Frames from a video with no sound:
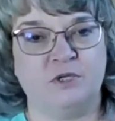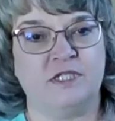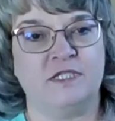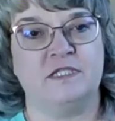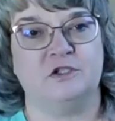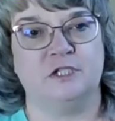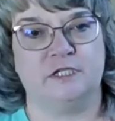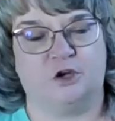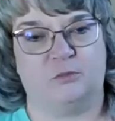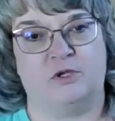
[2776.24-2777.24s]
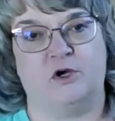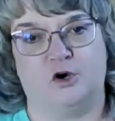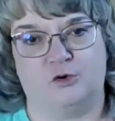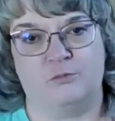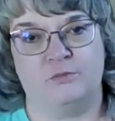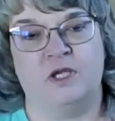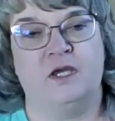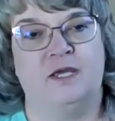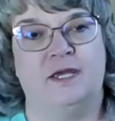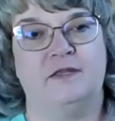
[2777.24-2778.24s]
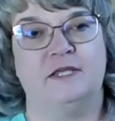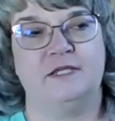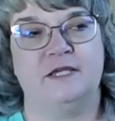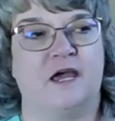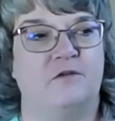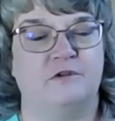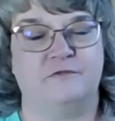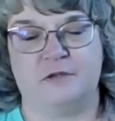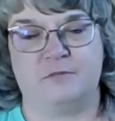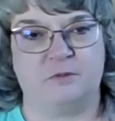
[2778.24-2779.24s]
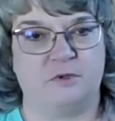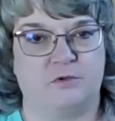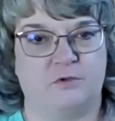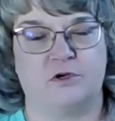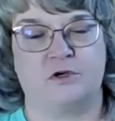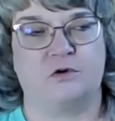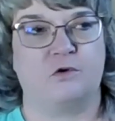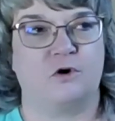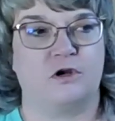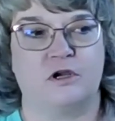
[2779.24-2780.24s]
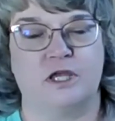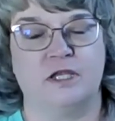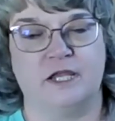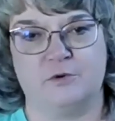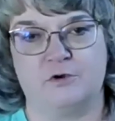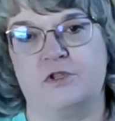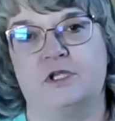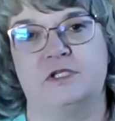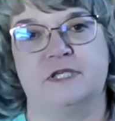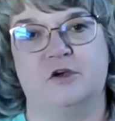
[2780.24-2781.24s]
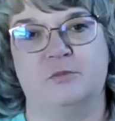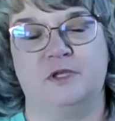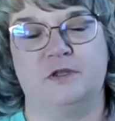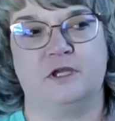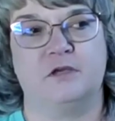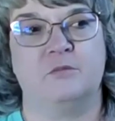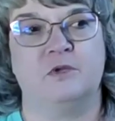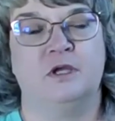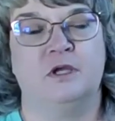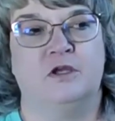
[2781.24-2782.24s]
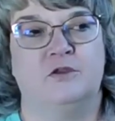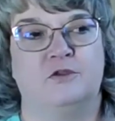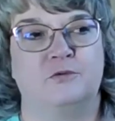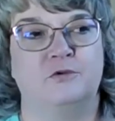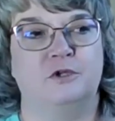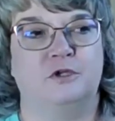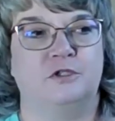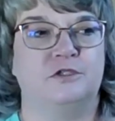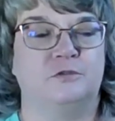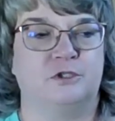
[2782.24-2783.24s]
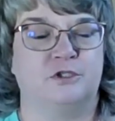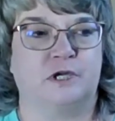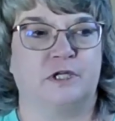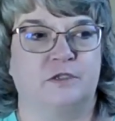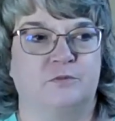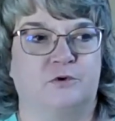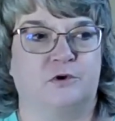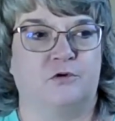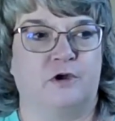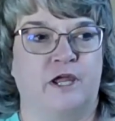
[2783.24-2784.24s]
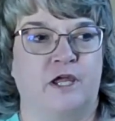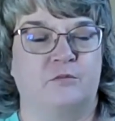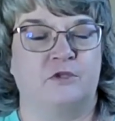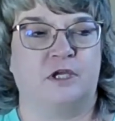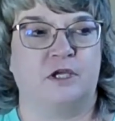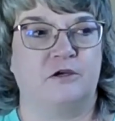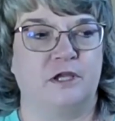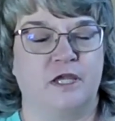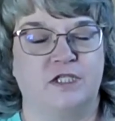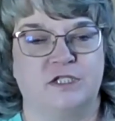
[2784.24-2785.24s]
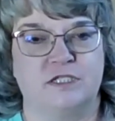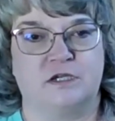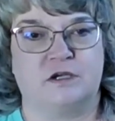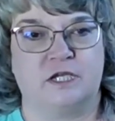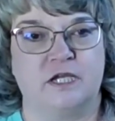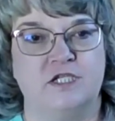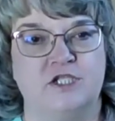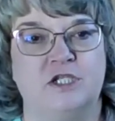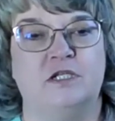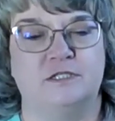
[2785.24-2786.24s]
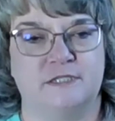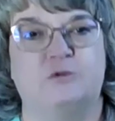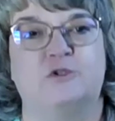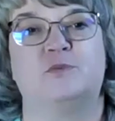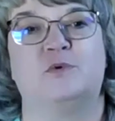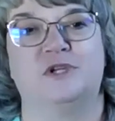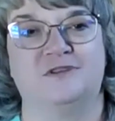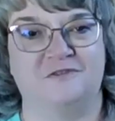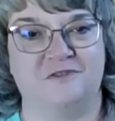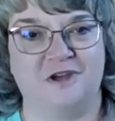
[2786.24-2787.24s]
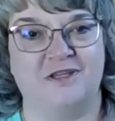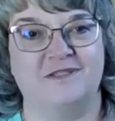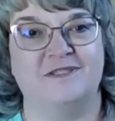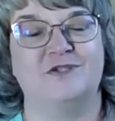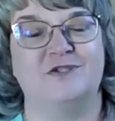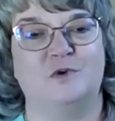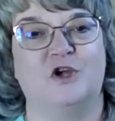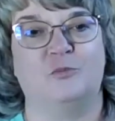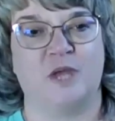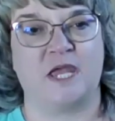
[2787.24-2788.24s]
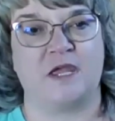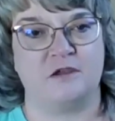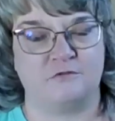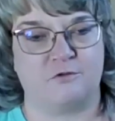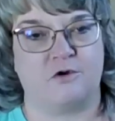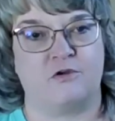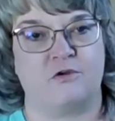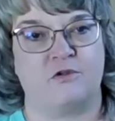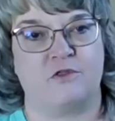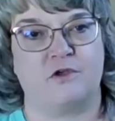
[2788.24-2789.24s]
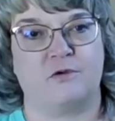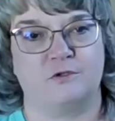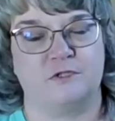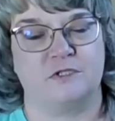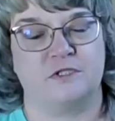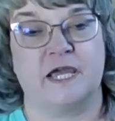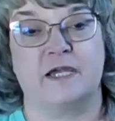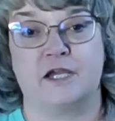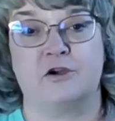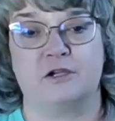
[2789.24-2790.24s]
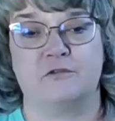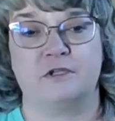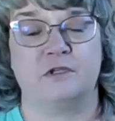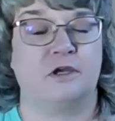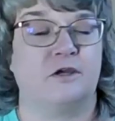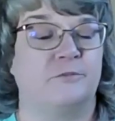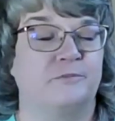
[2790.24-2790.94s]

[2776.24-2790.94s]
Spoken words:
but they still need help at home. And they have a family member or a neighbor that is helping them. Through the consumer directed program, the area agency on aging is able to put in funds to help pay for that caregiving,